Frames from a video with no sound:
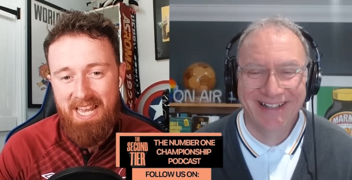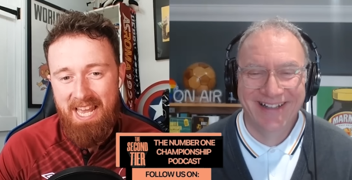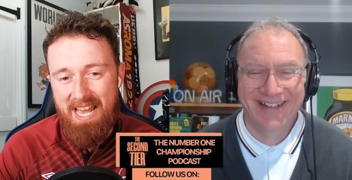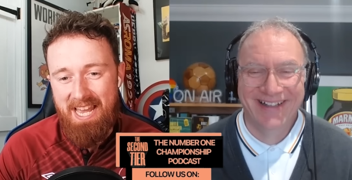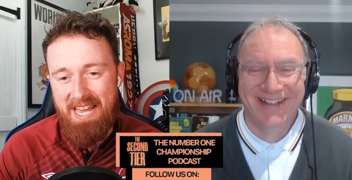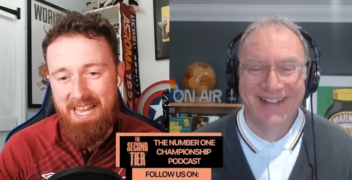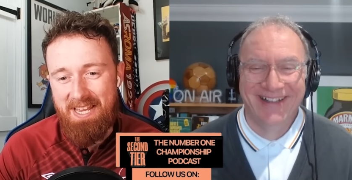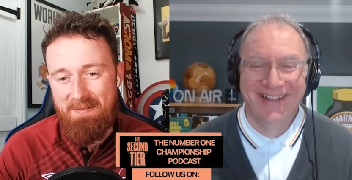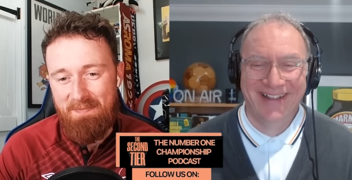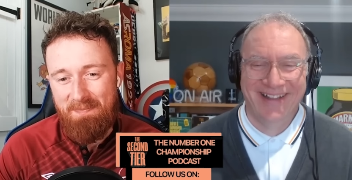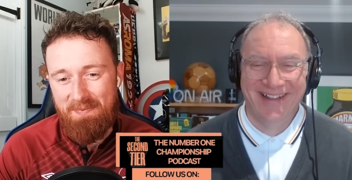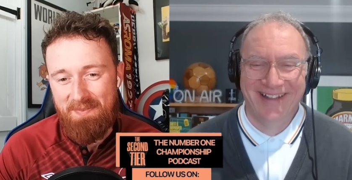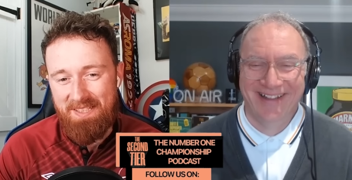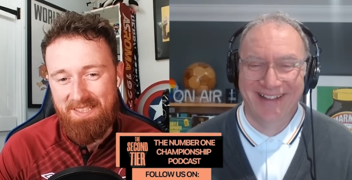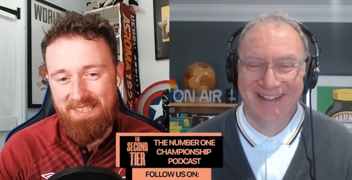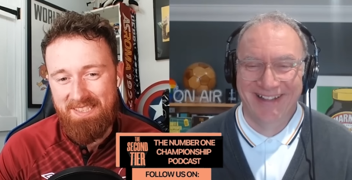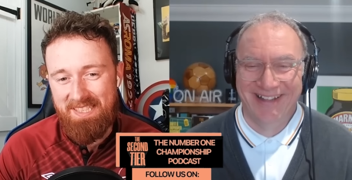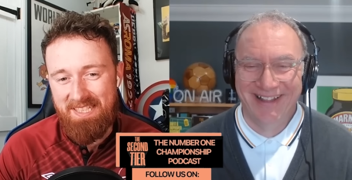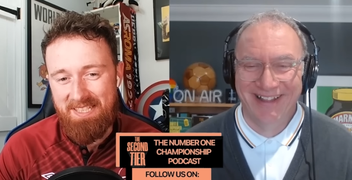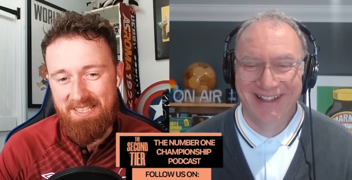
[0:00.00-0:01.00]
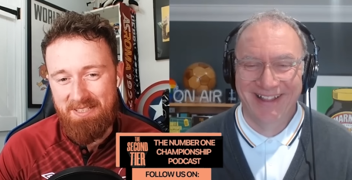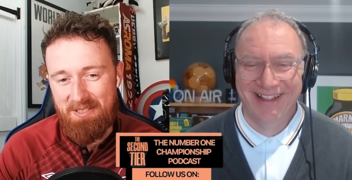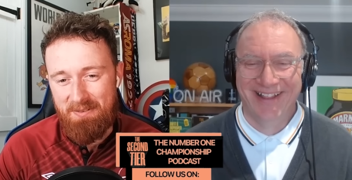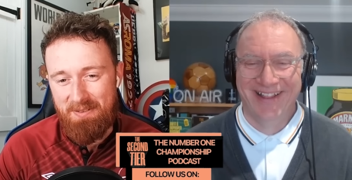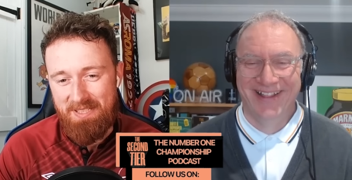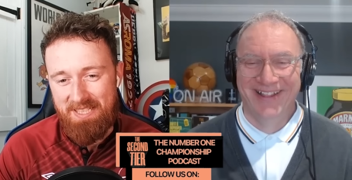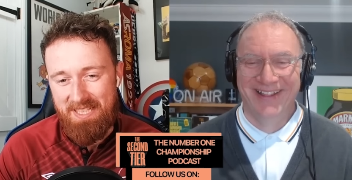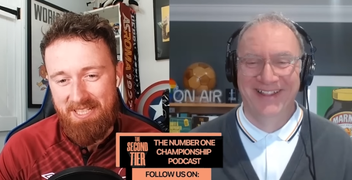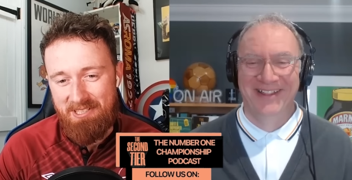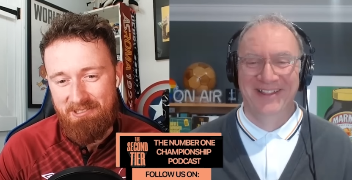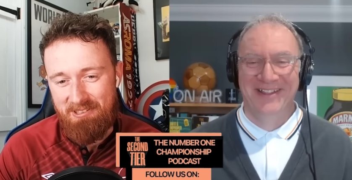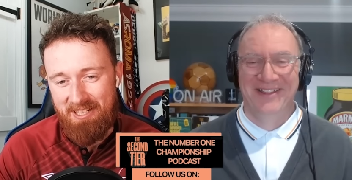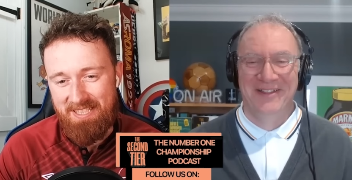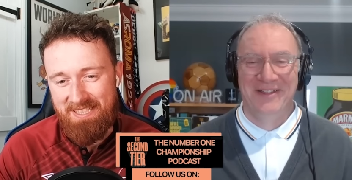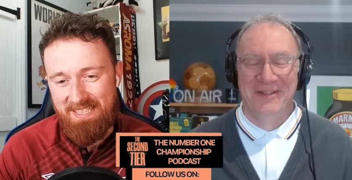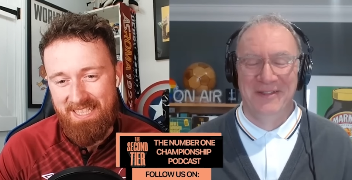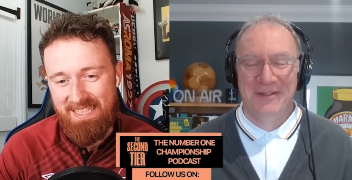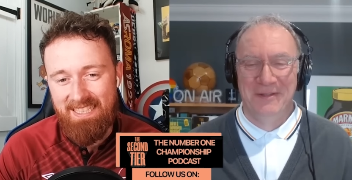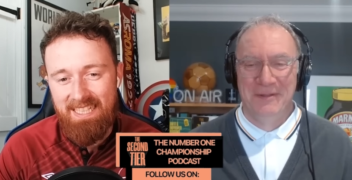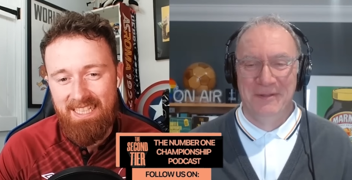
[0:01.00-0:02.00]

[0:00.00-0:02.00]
Speaker 1: because um, this is always interesting.